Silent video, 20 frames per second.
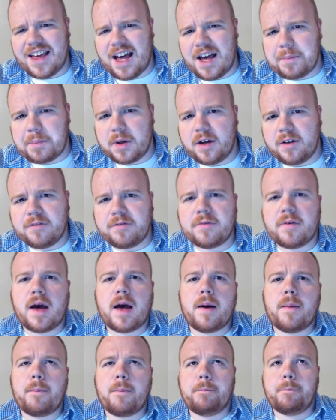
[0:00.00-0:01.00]
type of
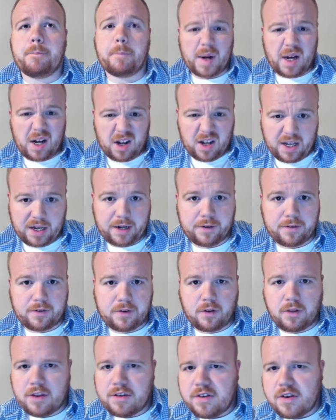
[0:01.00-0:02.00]
bonds.
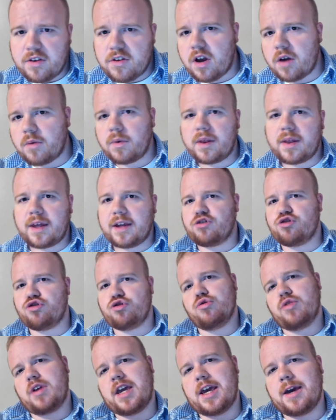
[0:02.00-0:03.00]
So this is not really a
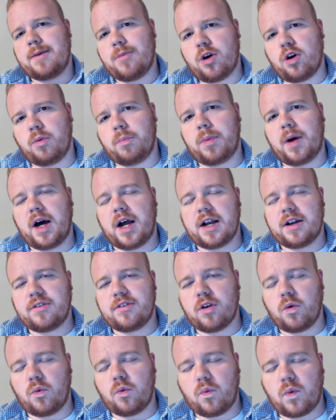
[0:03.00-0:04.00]
true chemical bond.
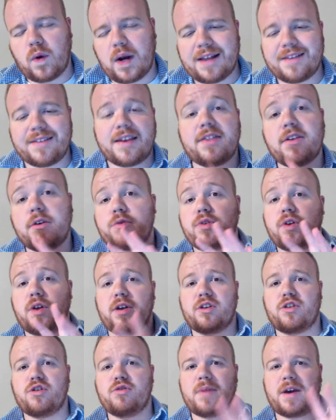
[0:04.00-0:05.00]
So when I said there was
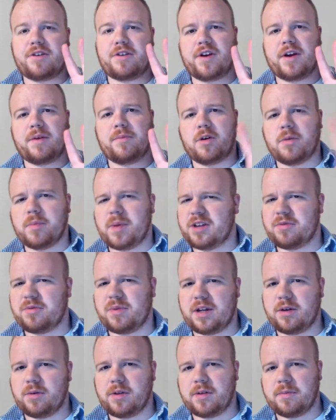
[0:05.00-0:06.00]
only two major chemical bonds we
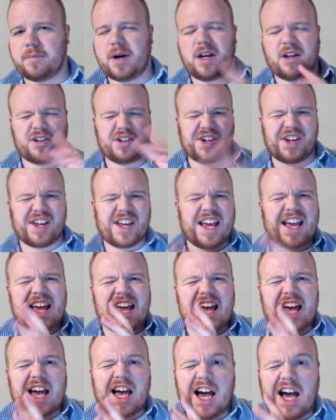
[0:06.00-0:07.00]
deal with in biology,
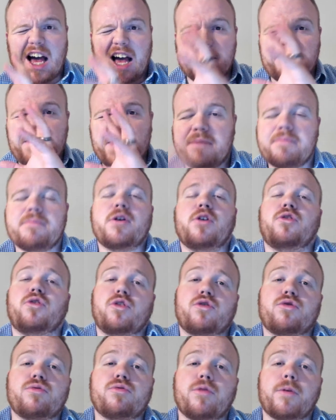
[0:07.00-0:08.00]
I'm being
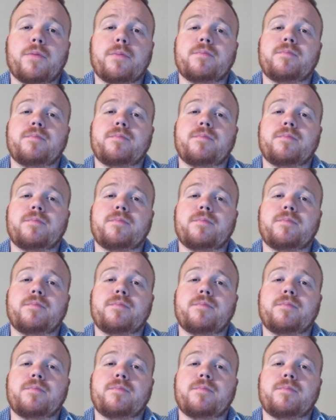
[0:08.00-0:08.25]
mostly true.